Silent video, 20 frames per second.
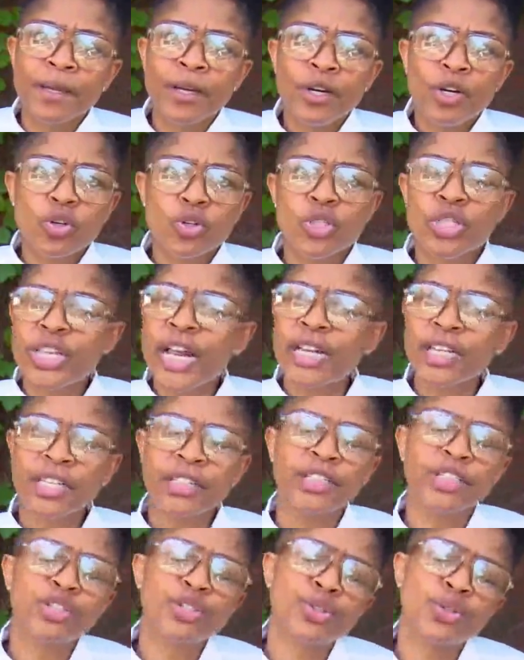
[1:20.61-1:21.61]
Who's
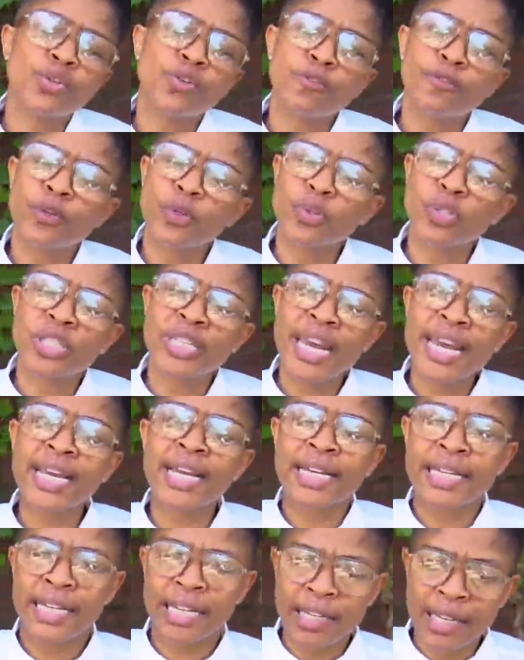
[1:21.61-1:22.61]
telling the truth? Who's
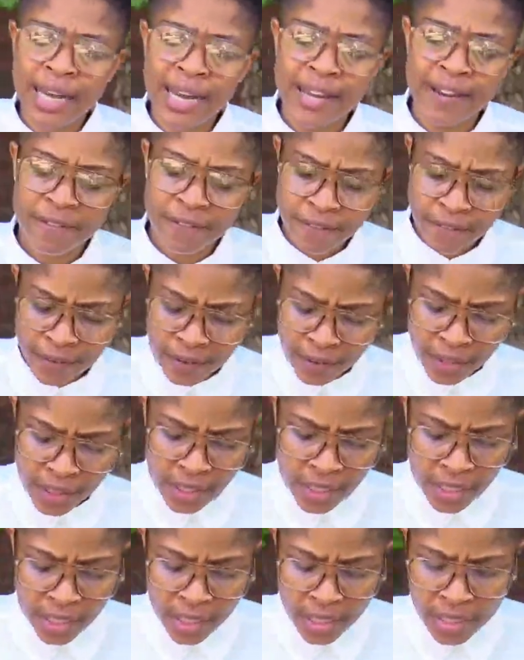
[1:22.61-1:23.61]
taking a life?
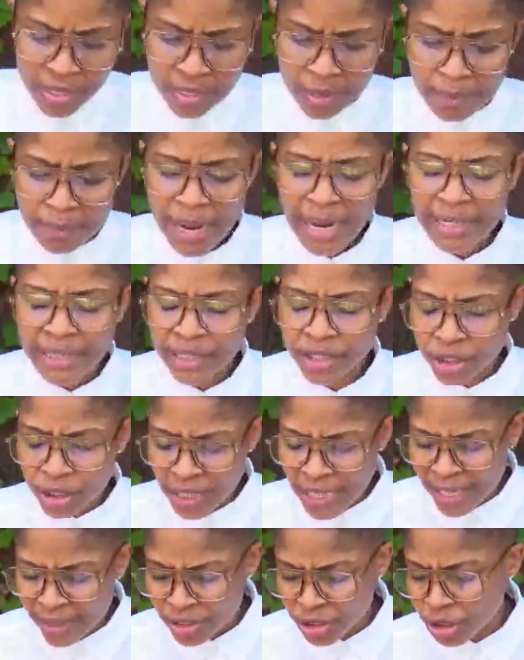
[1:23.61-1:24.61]
Somebody's
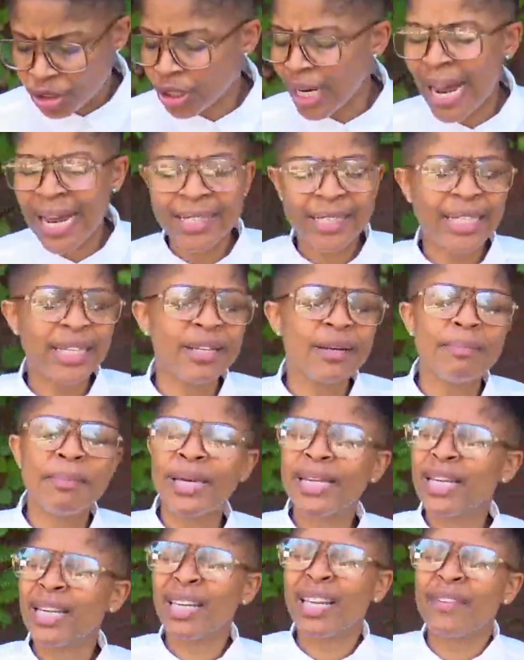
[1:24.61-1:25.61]
child shot in the
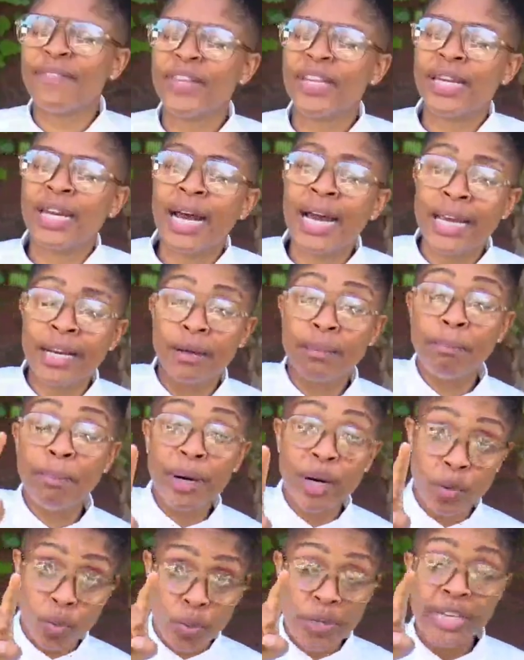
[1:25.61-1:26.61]
middle of the night,
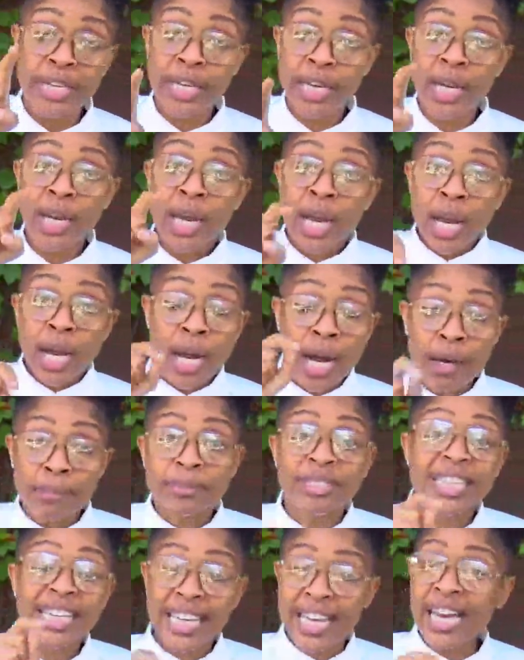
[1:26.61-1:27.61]
but we come
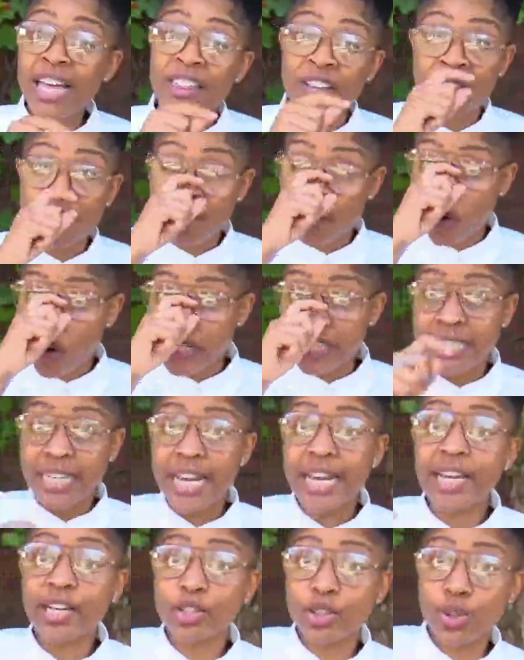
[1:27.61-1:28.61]
together for a
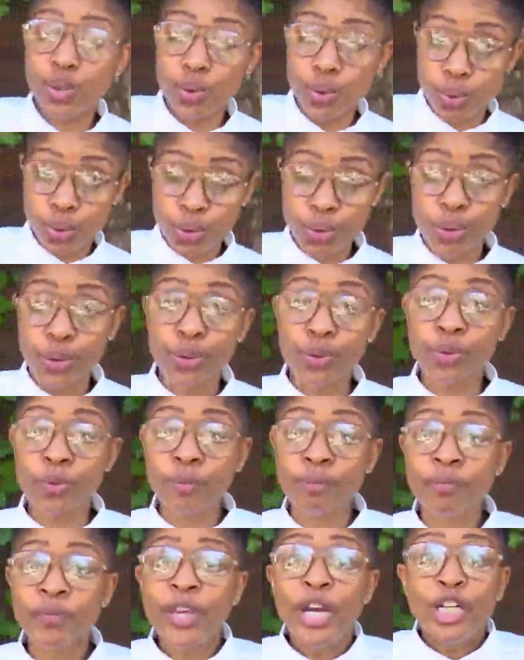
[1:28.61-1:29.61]
day or two. True,
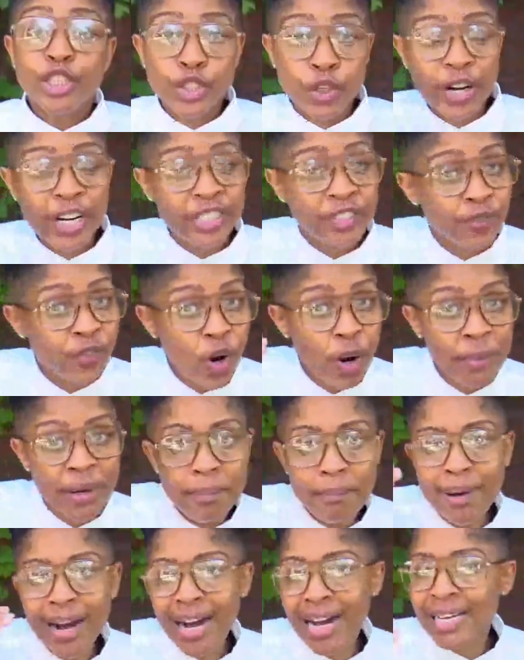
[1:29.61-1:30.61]

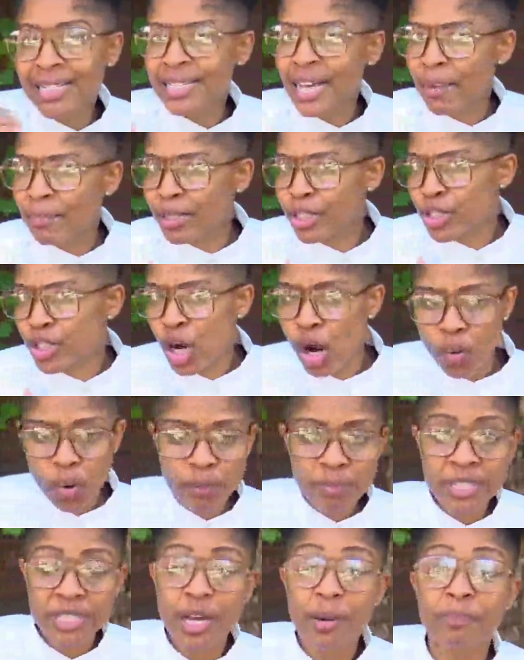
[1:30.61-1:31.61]
transforming minds, I'ma show
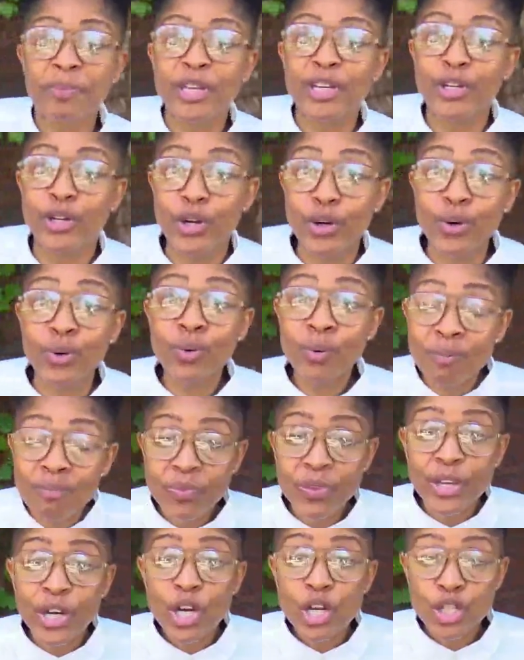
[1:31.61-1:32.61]
them something new.
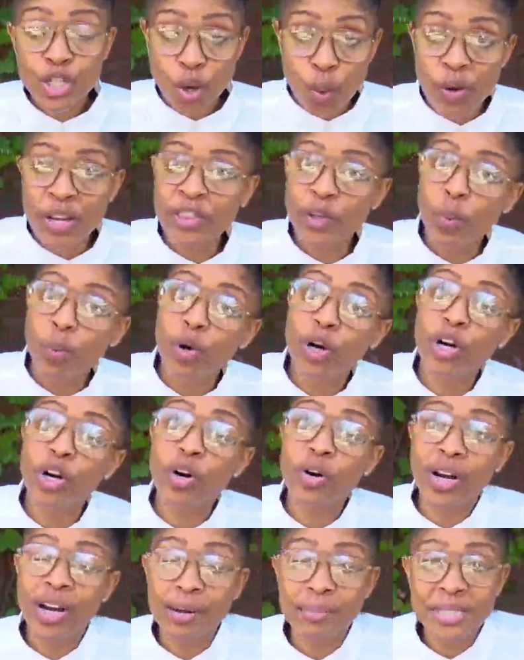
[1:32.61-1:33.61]
So when the
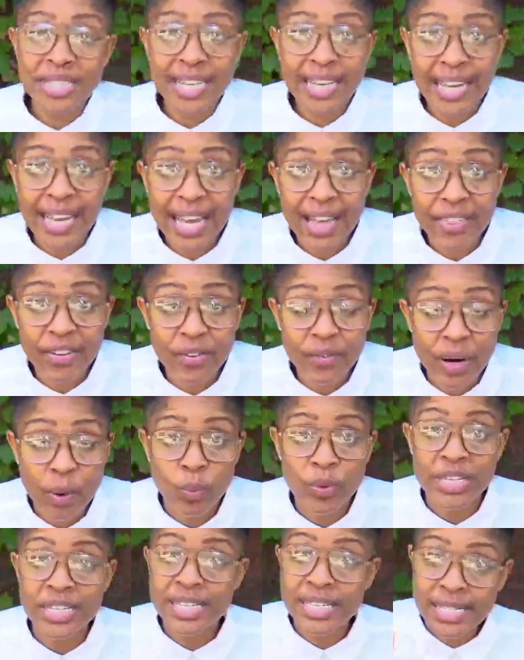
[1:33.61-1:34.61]
world comes together and
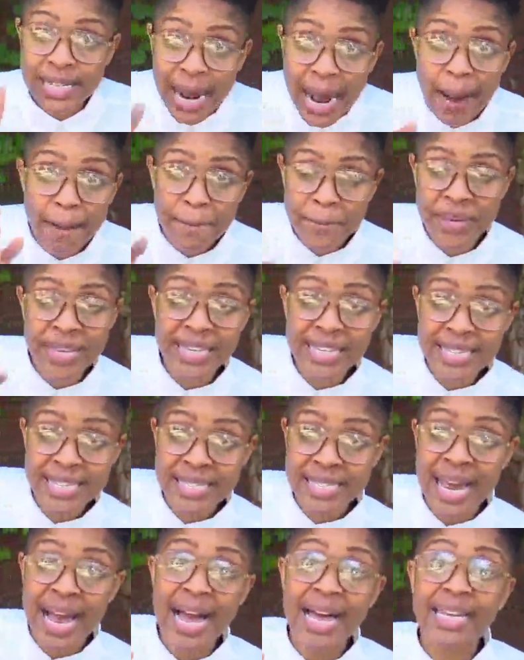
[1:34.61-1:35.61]
we stop being
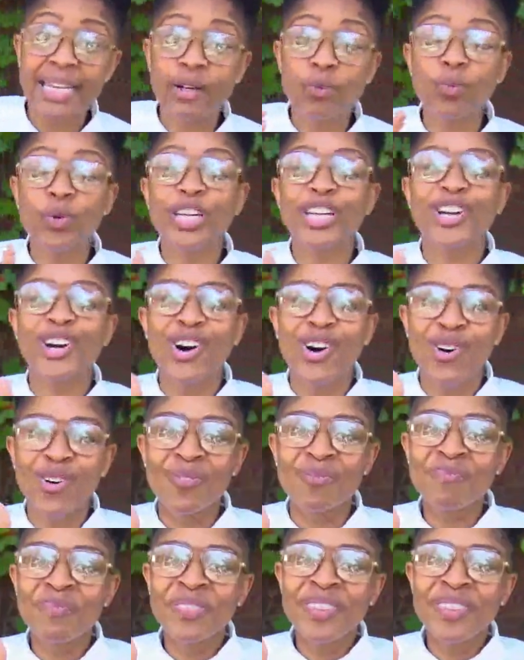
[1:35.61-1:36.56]
silent, we gon'